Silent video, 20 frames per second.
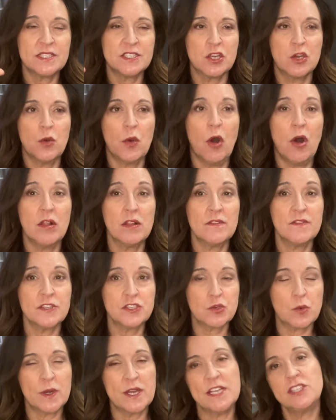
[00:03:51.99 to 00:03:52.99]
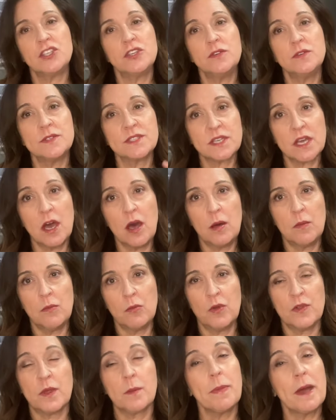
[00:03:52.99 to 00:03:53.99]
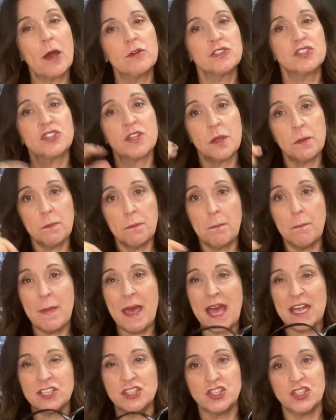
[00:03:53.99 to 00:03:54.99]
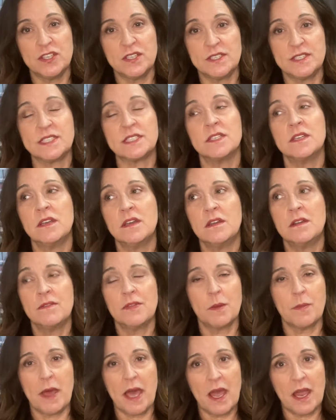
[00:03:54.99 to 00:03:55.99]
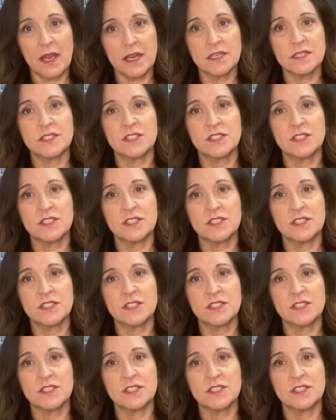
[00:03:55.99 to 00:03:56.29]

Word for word: So all of the twenty-twos come with a pouch that matches the bag.